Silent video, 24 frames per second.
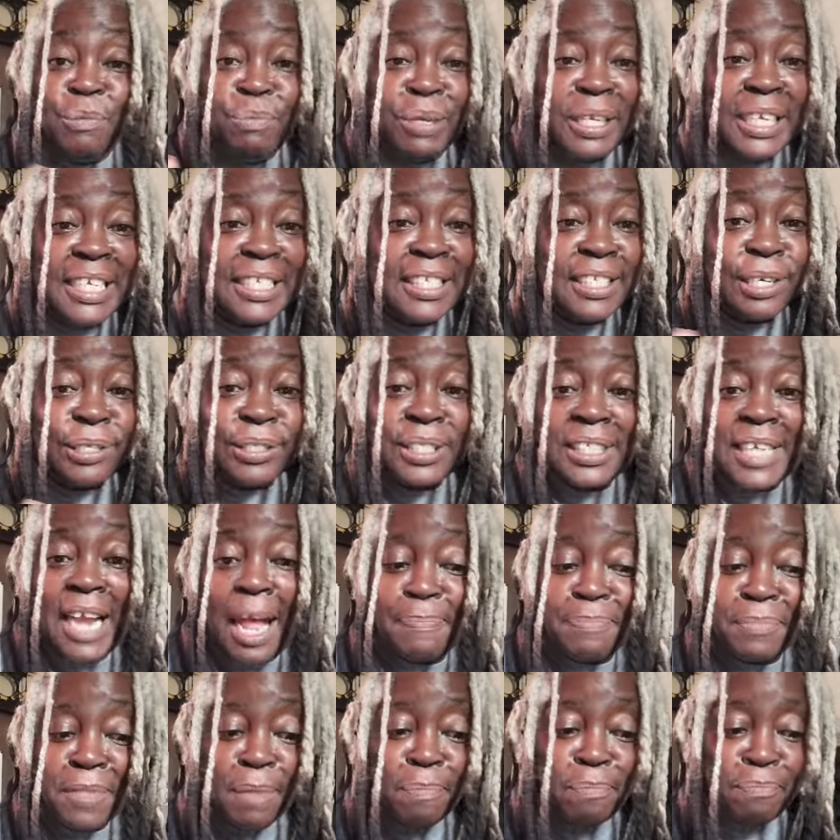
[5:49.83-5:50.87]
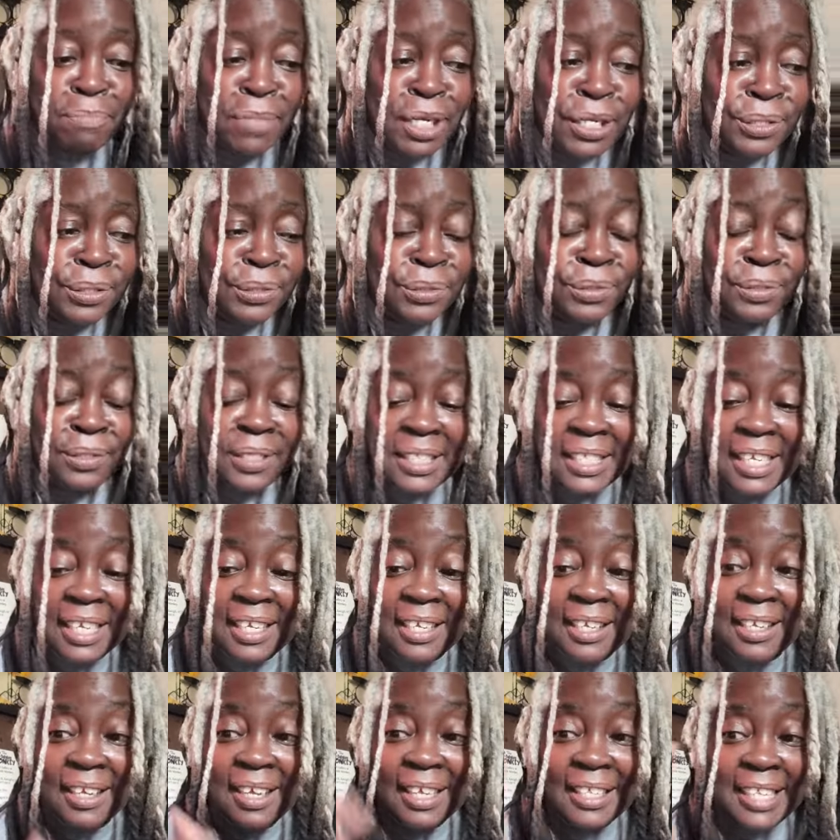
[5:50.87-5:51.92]
Please don't stop the music.
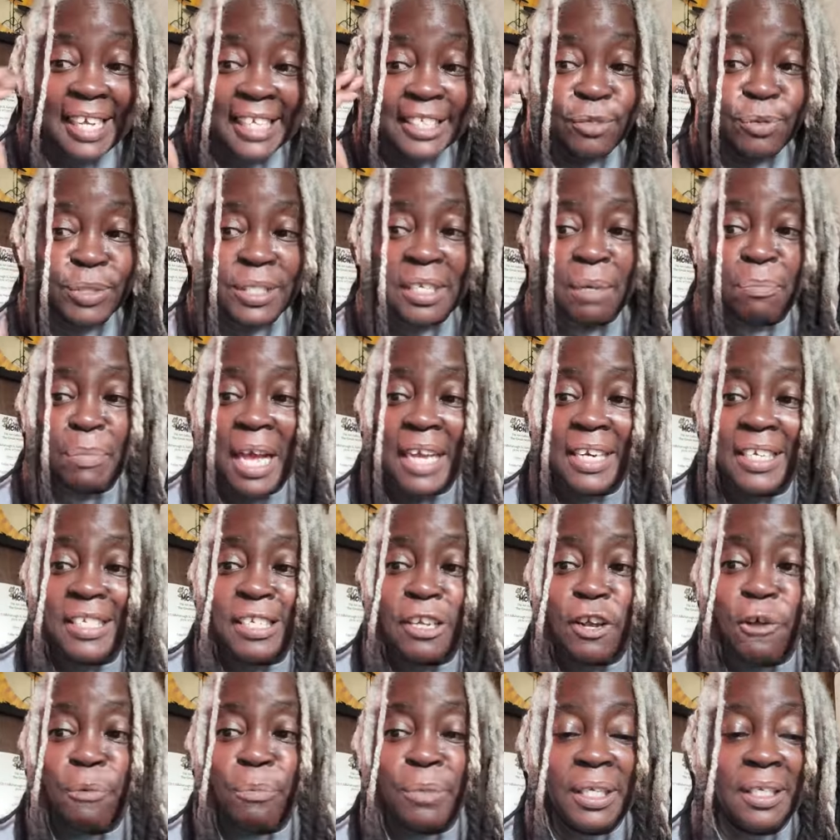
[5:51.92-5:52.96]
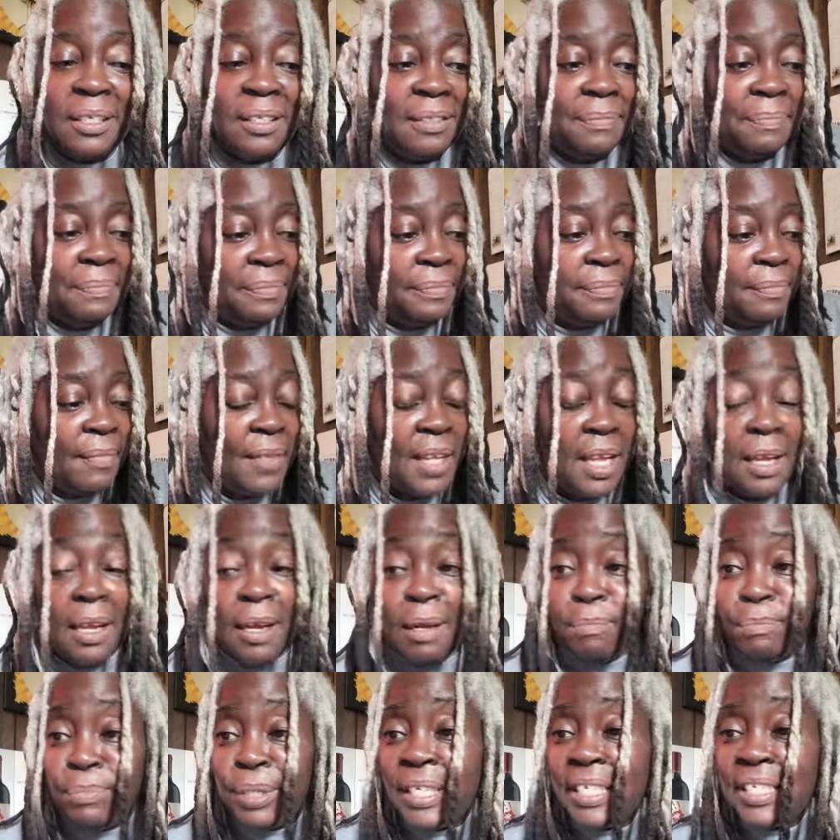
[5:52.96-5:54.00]
That's what somebody told me.
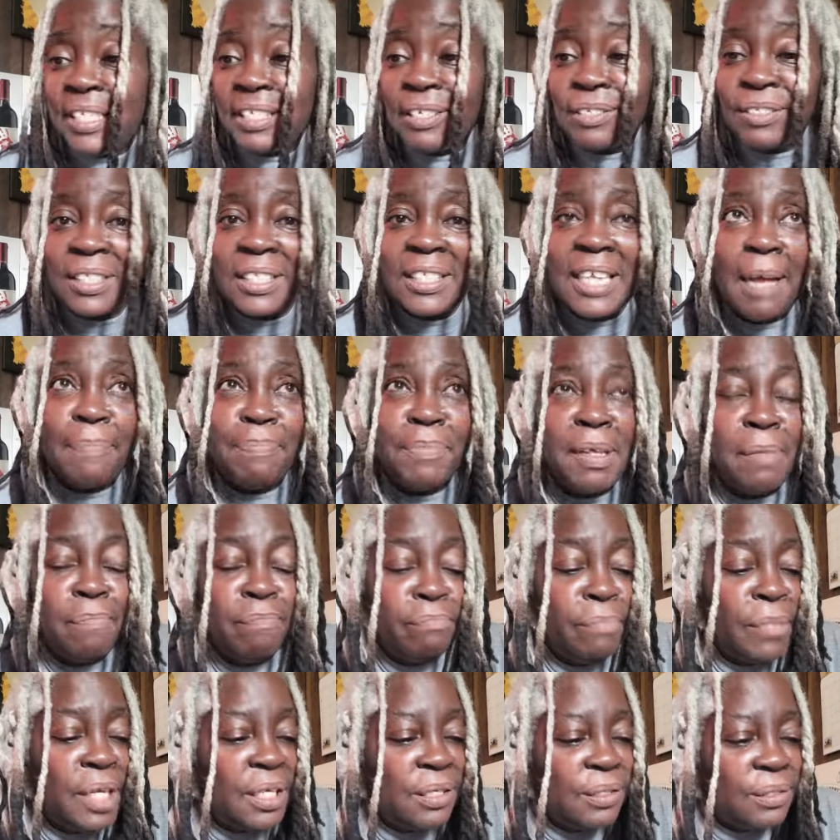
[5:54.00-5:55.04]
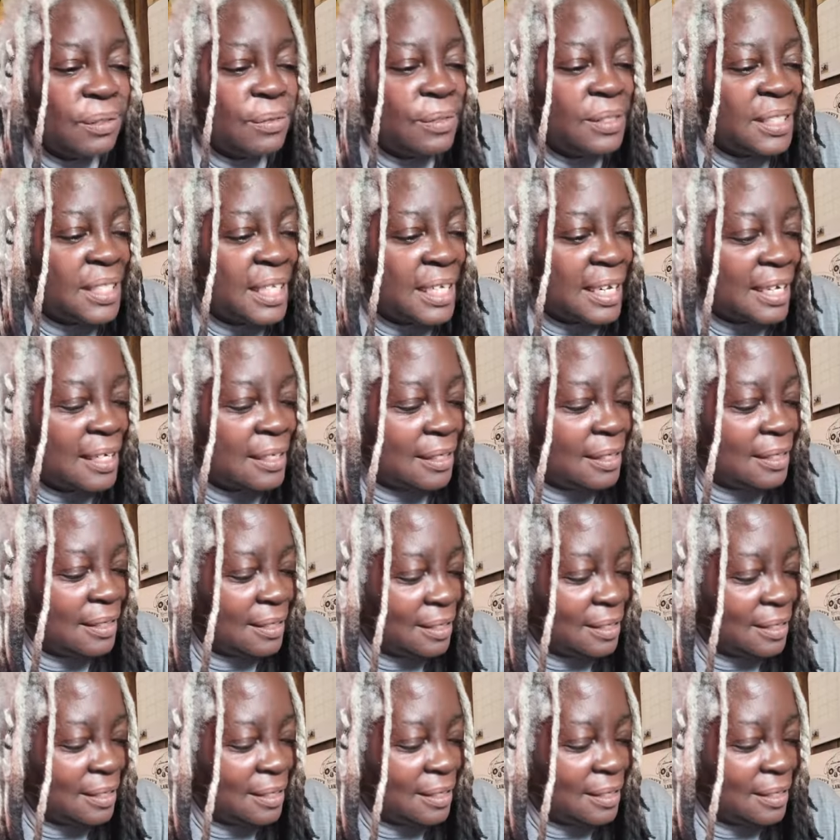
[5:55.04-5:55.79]
Please don't stop the music.